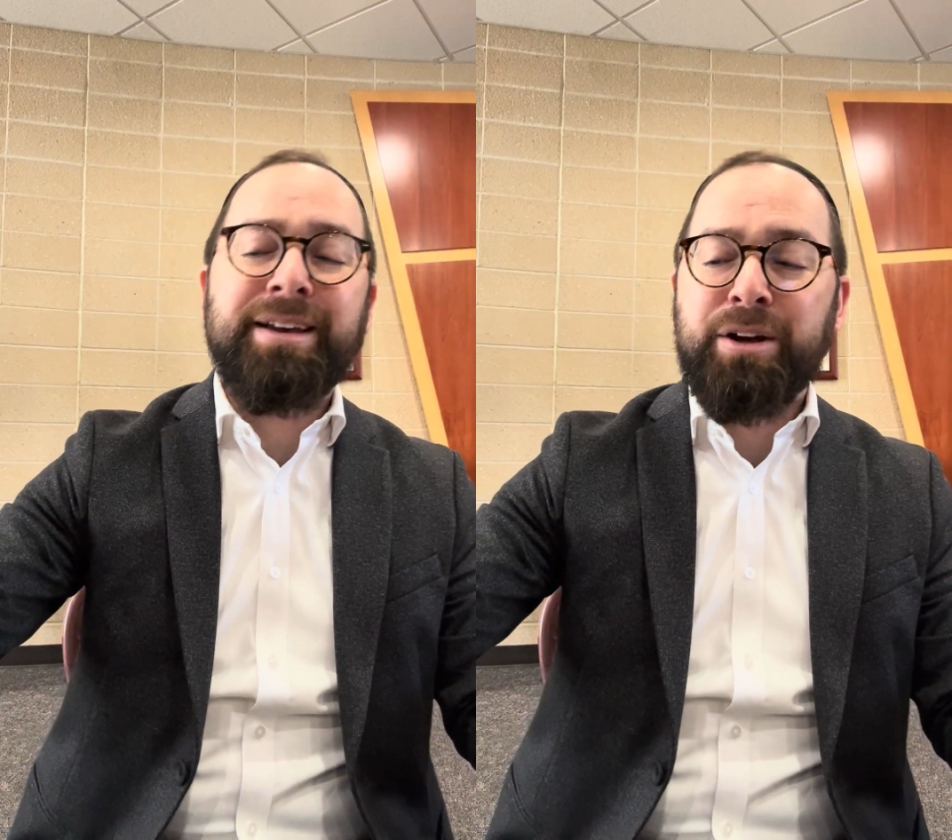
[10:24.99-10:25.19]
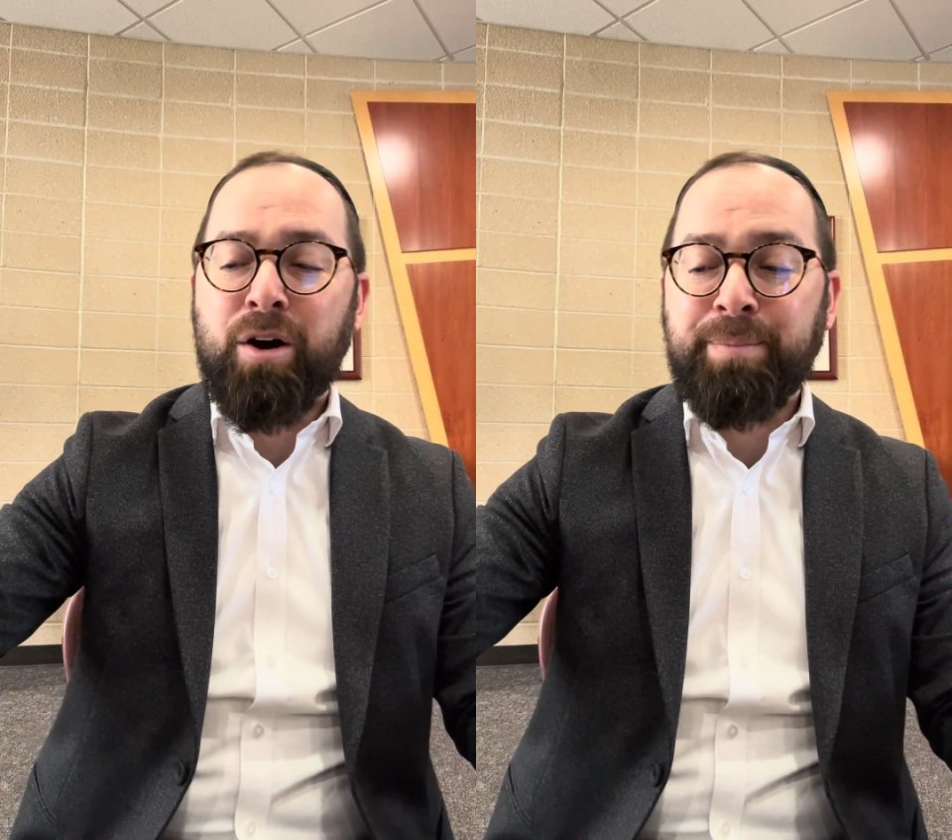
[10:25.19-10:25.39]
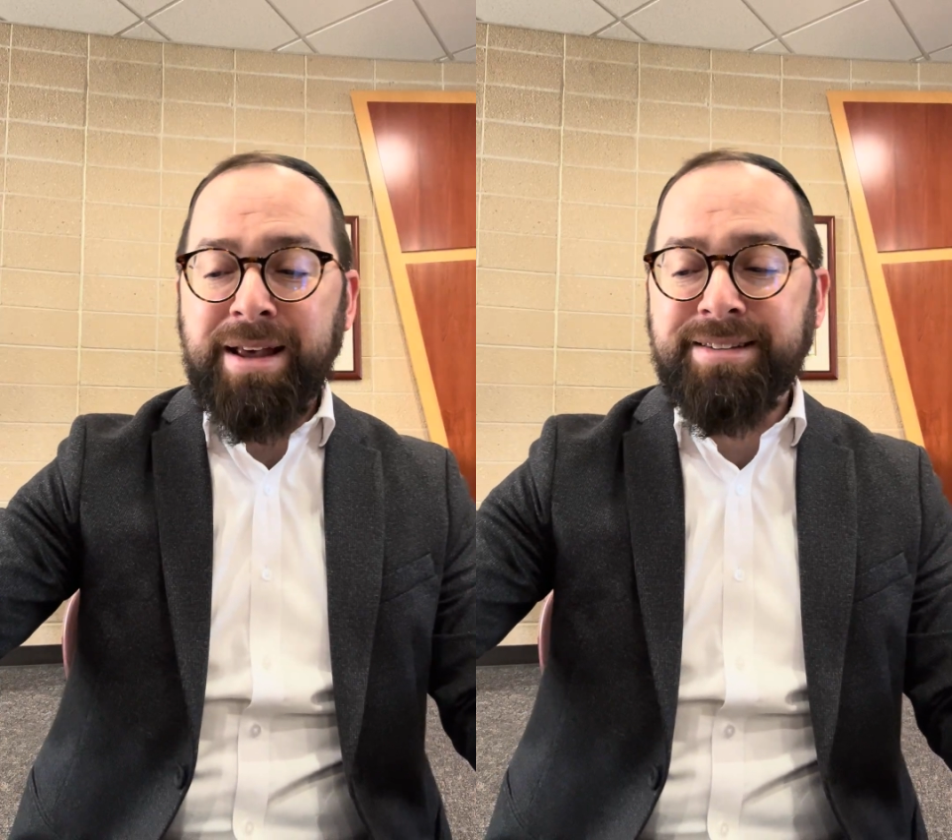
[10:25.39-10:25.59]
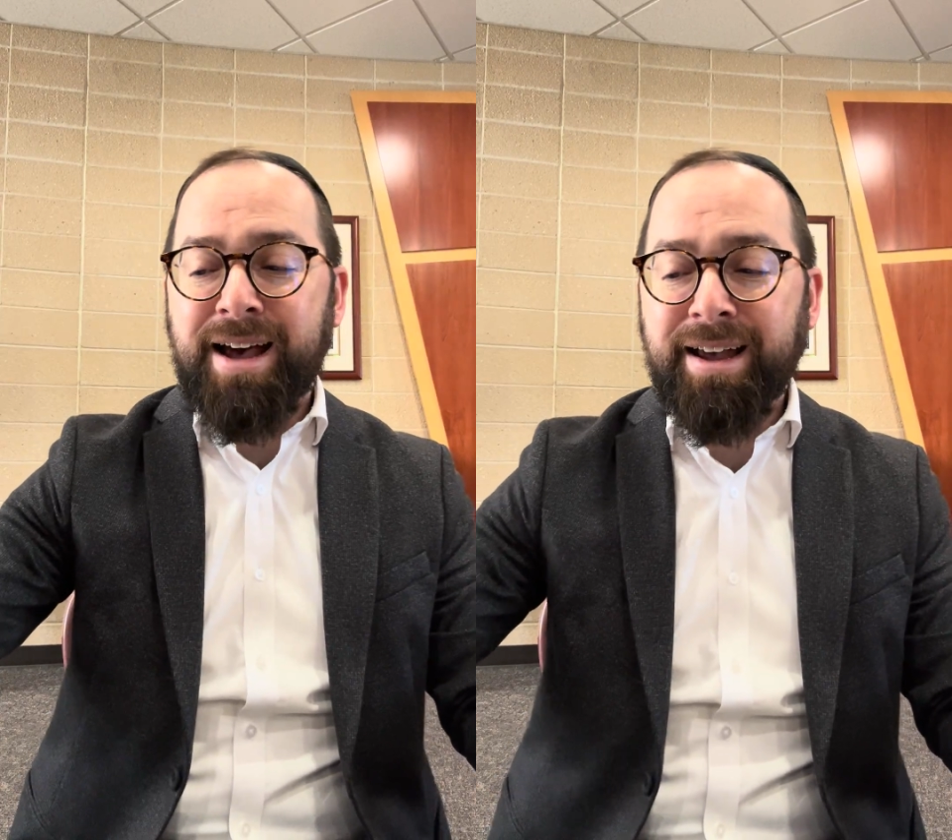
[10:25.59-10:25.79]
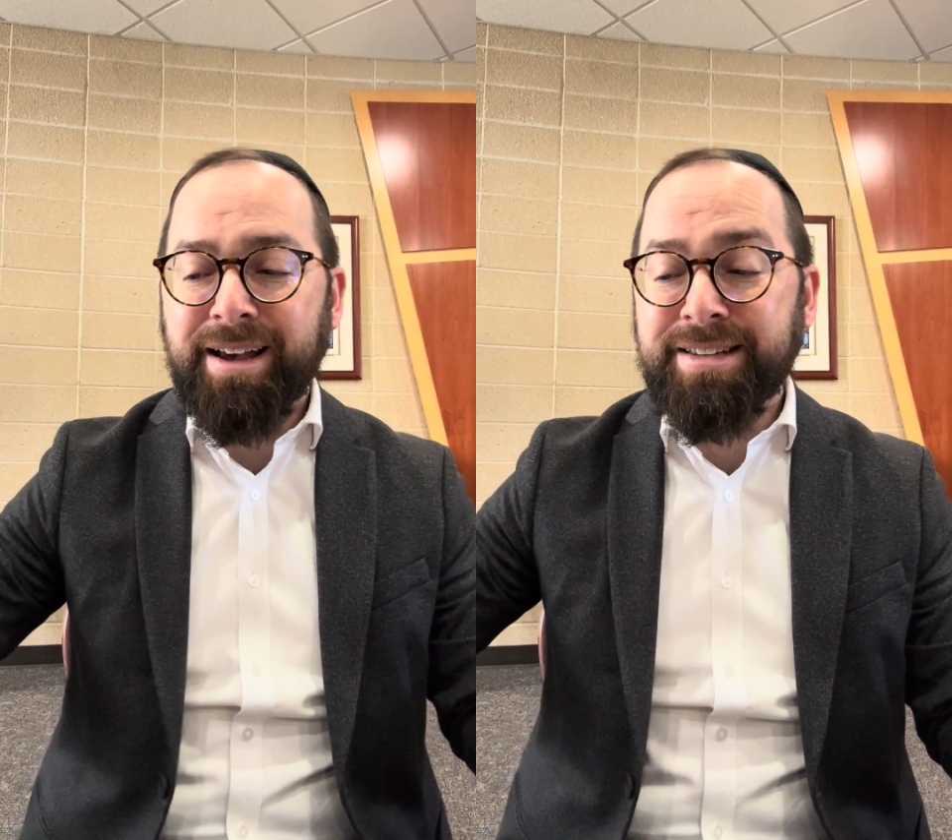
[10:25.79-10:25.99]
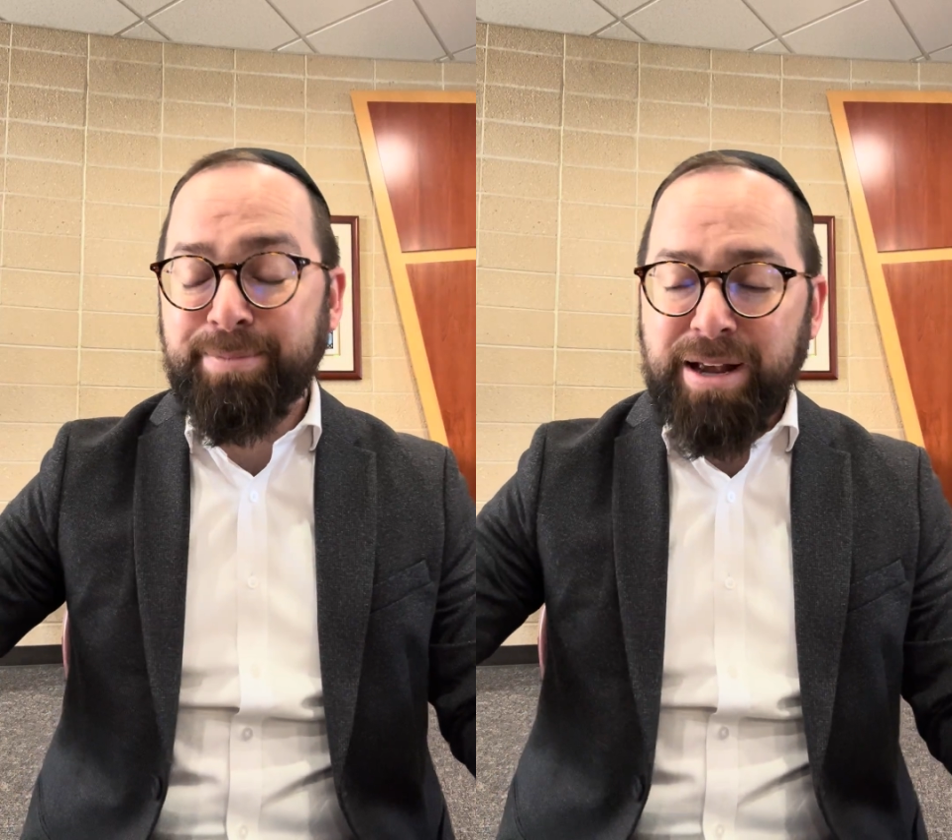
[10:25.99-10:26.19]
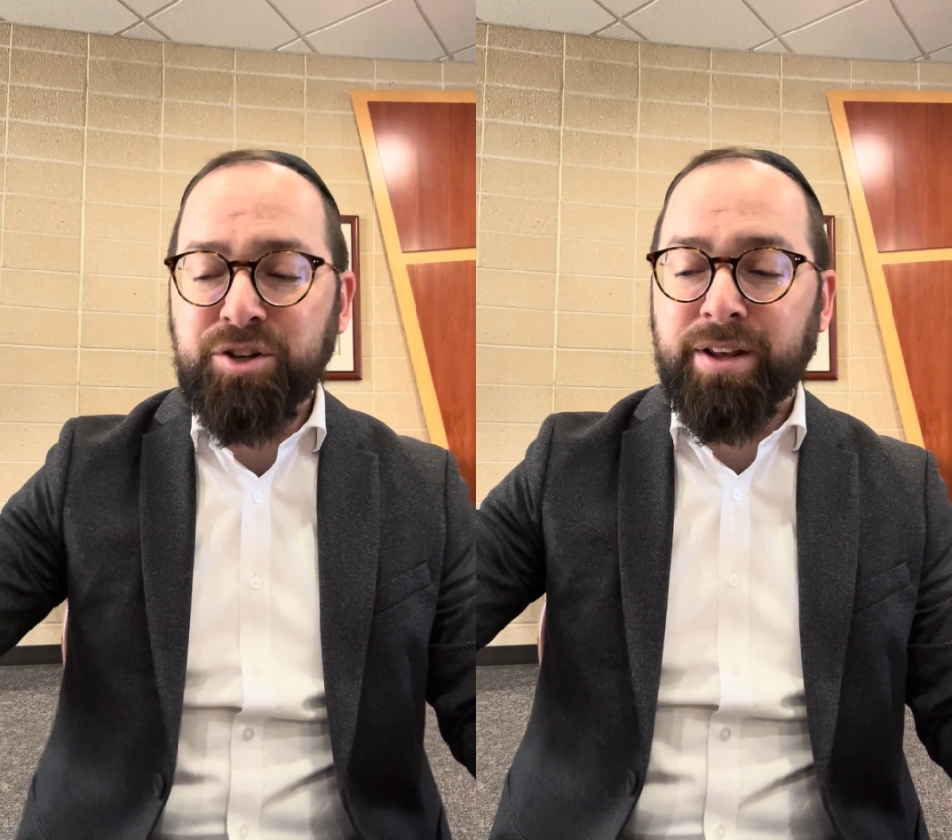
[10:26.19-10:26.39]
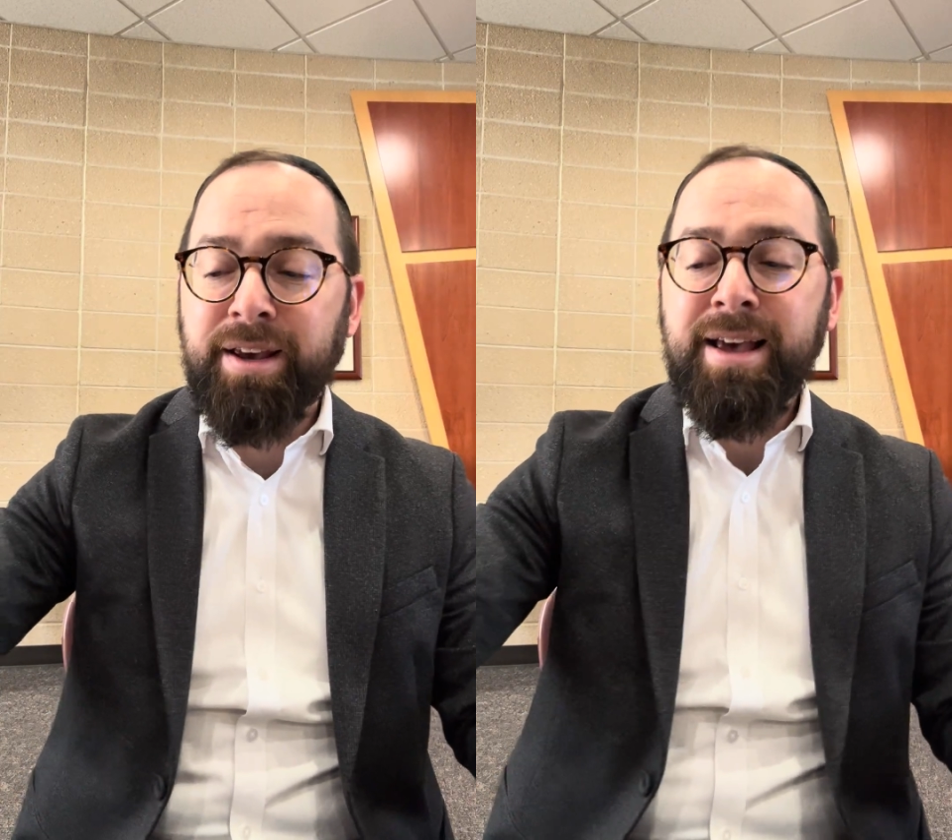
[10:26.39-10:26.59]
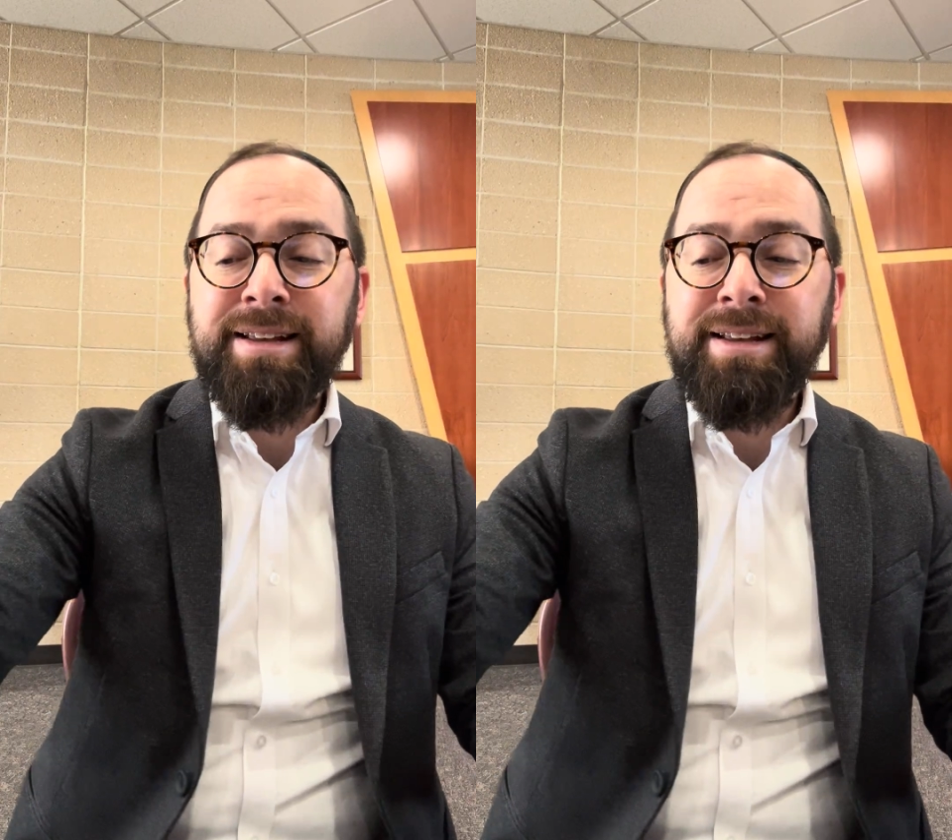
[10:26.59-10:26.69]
on Pesach especially,